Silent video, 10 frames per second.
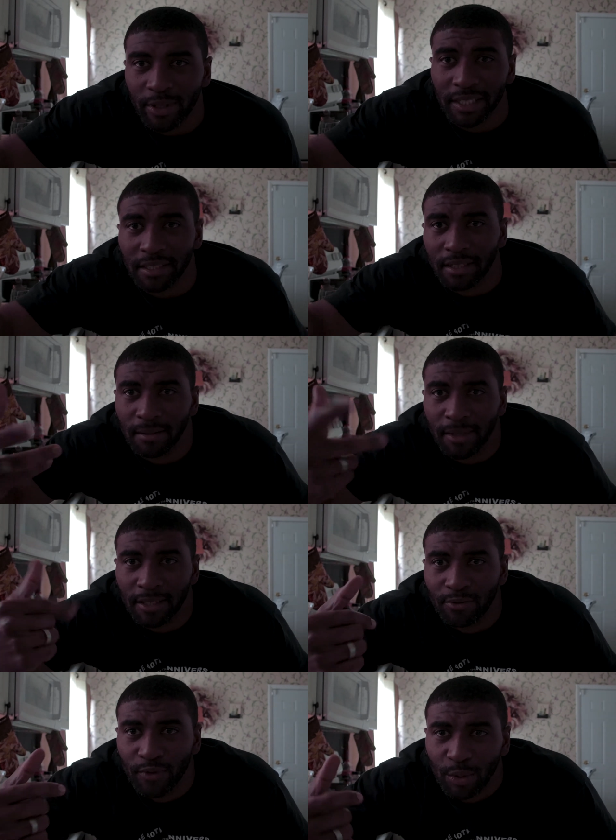quick, come
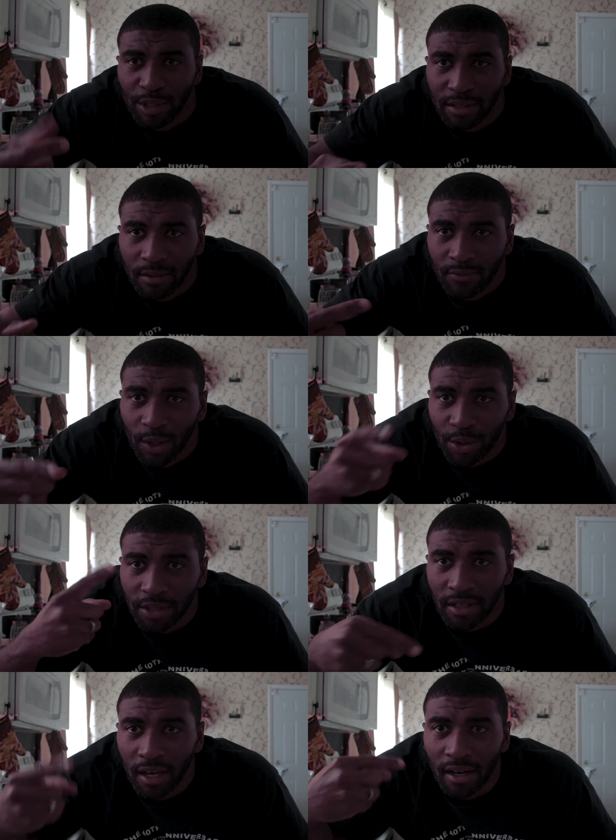on, focus,
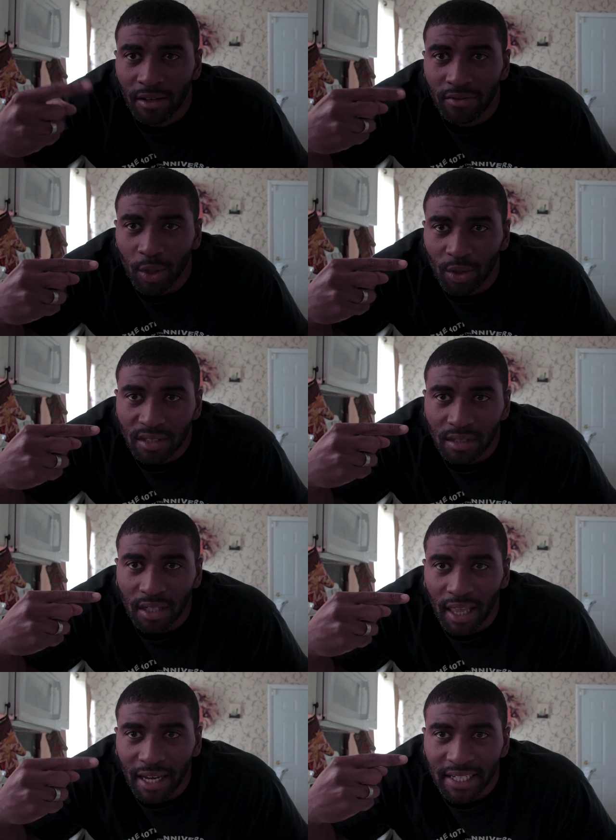focus, focus,
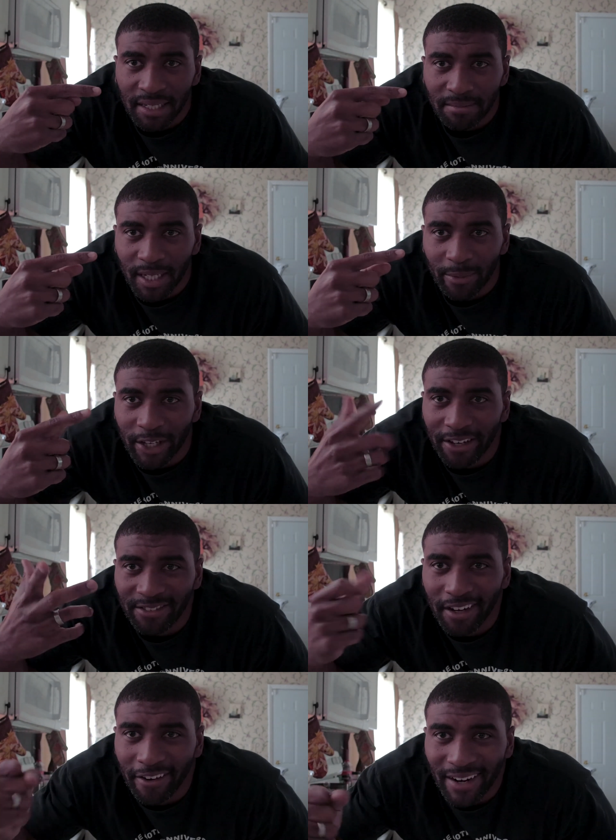lighten up, there we
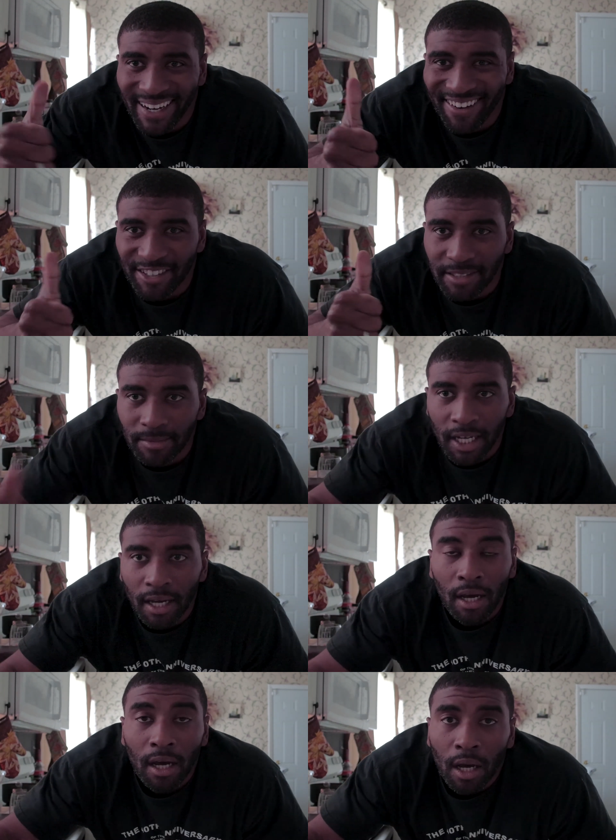go. All right, awesome.
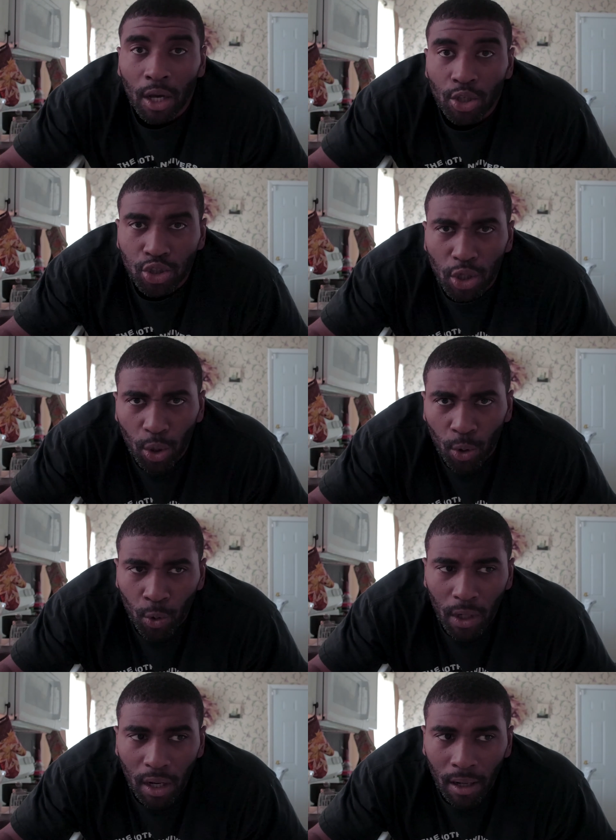
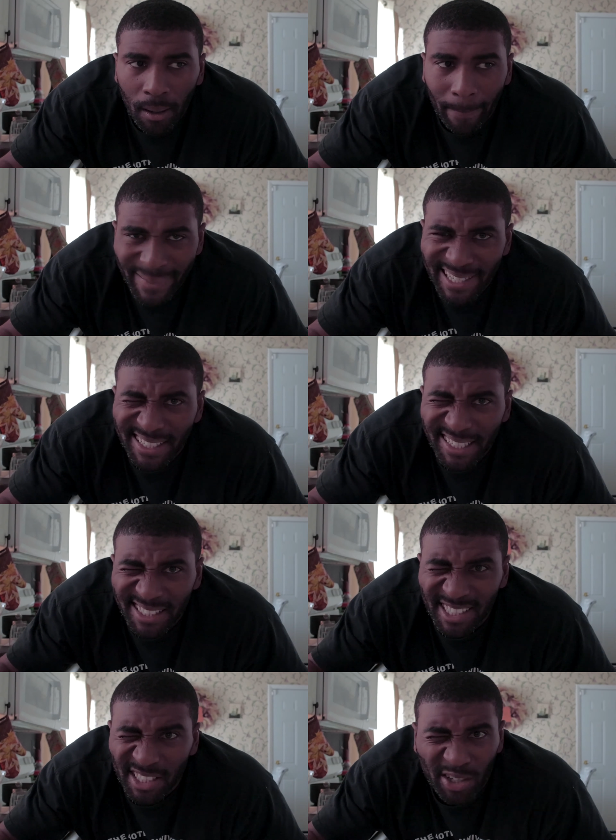So um,
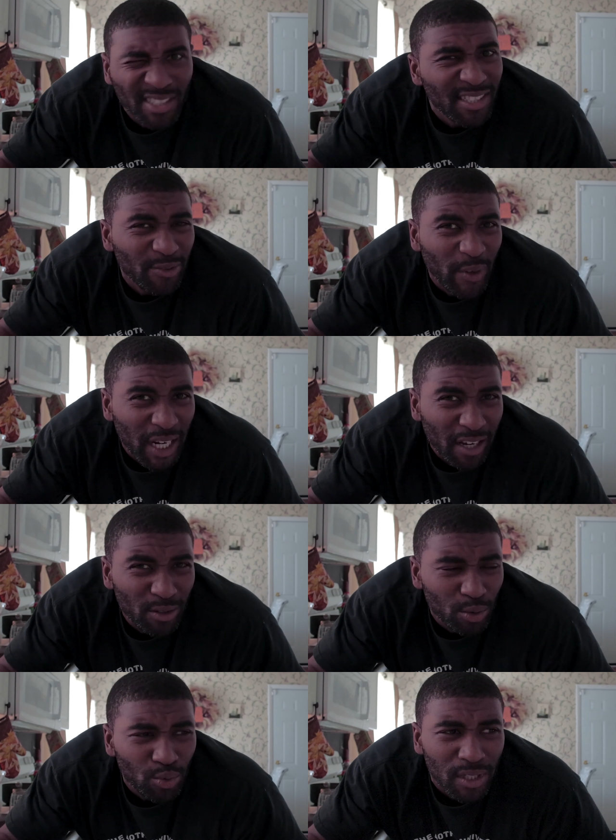the start of this
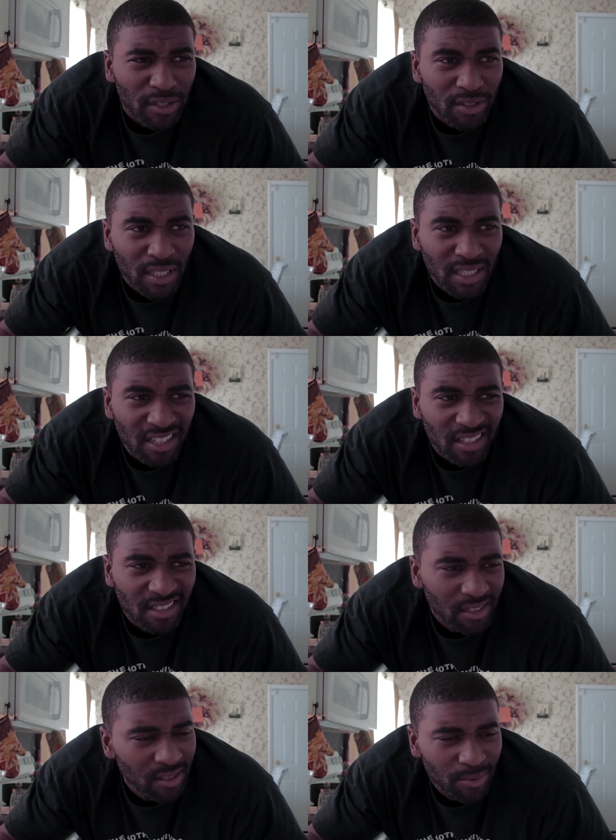video was, it,
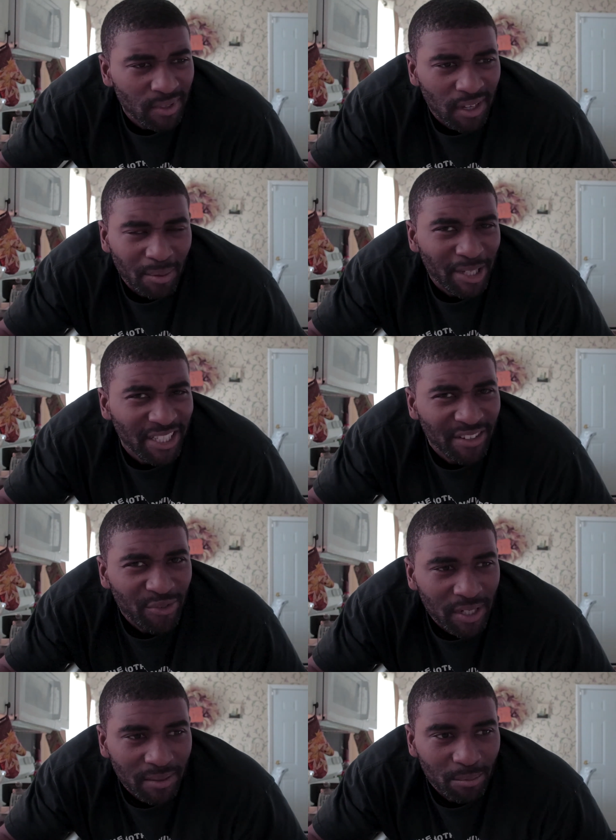it was gonna be
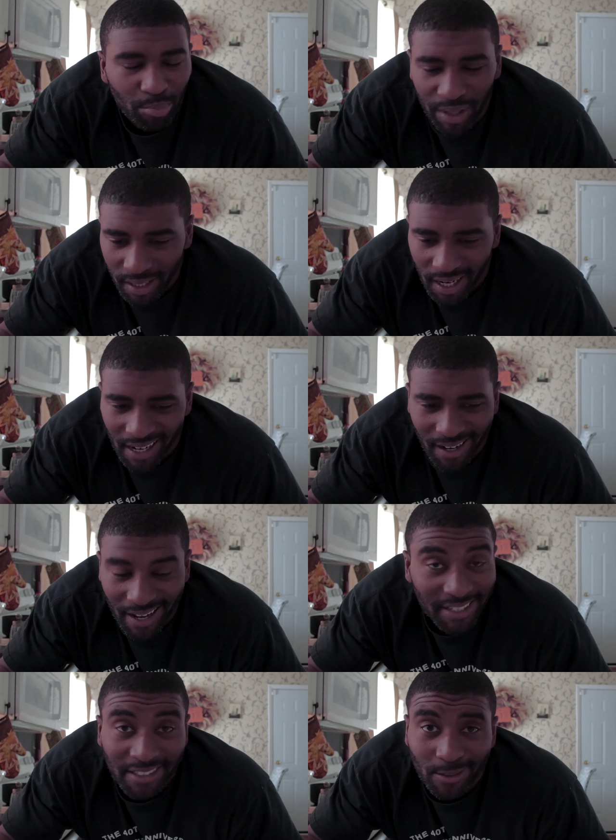different, but
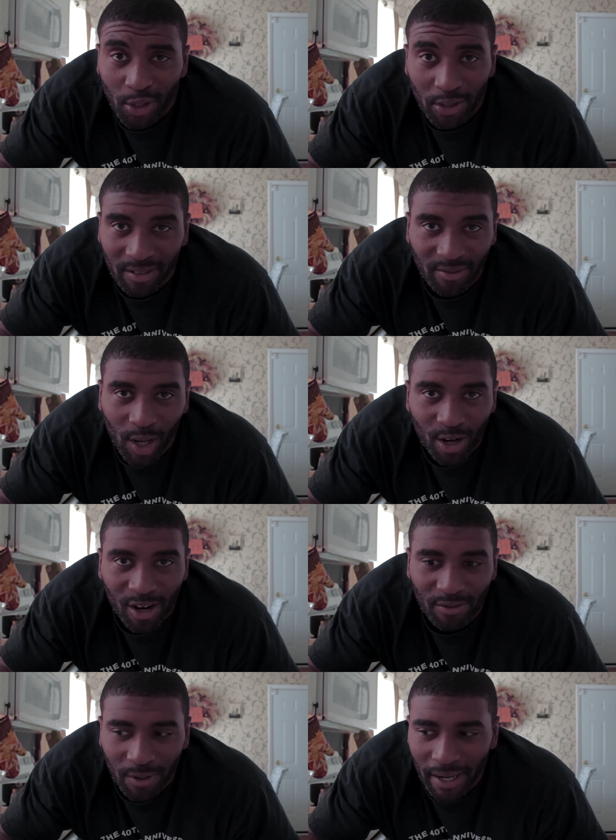I, I didn't start the
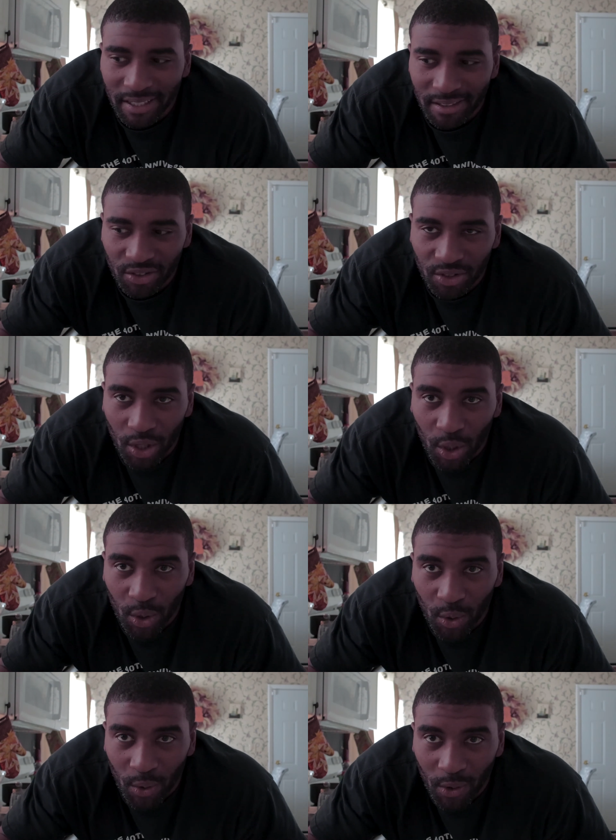vlog off right.
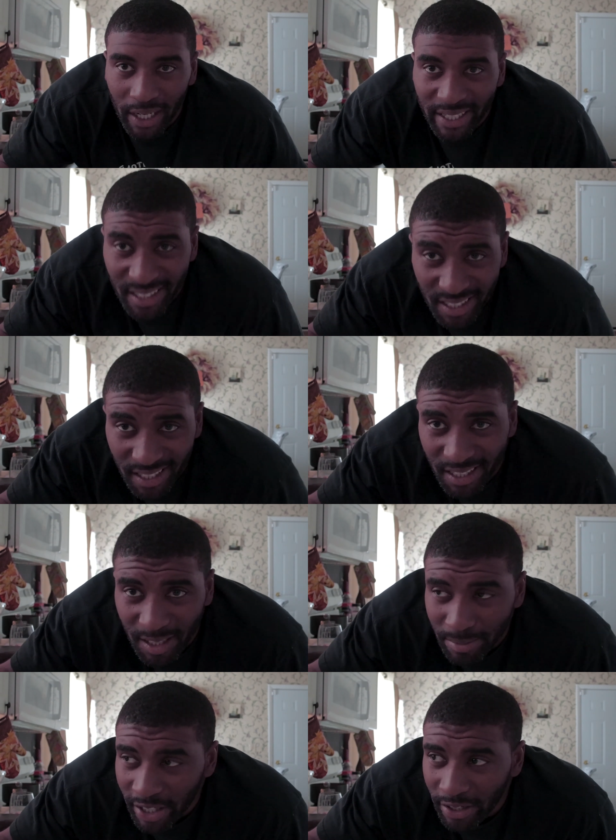So it, it
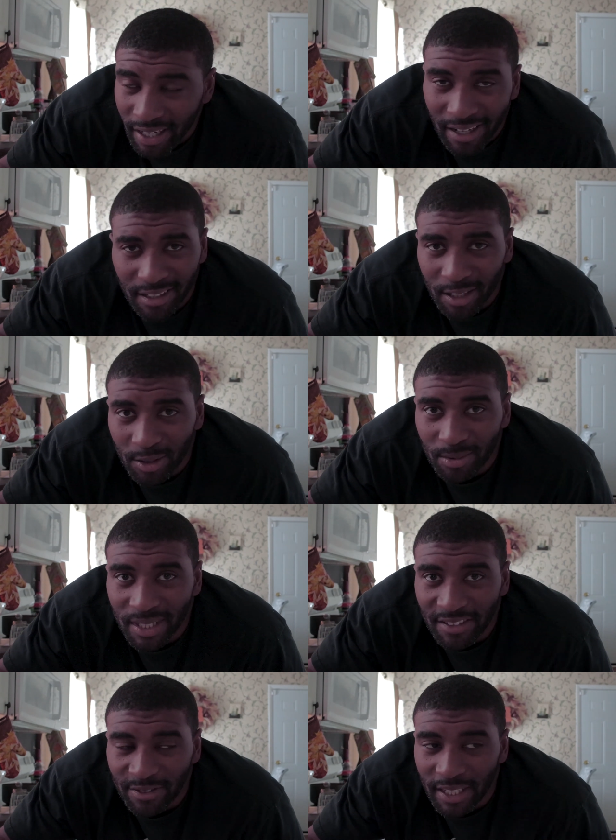ended up turning out a little
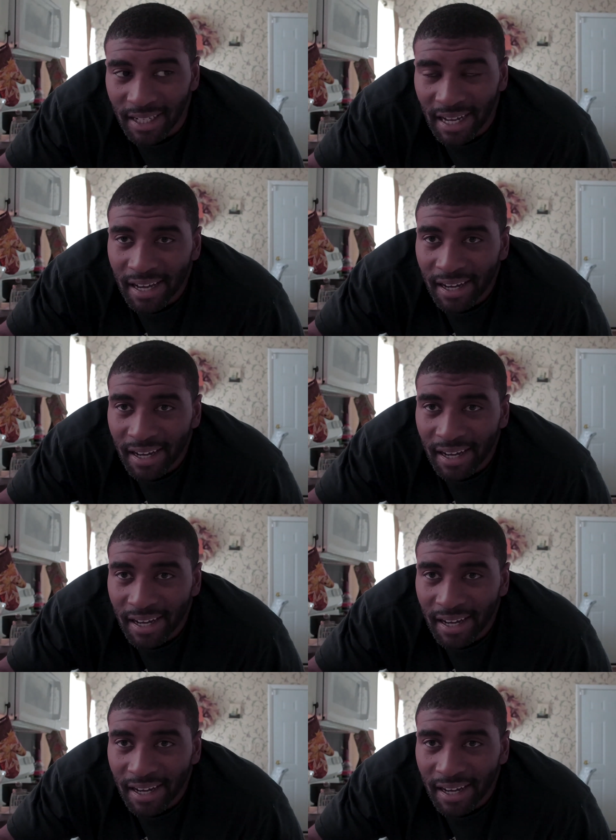different.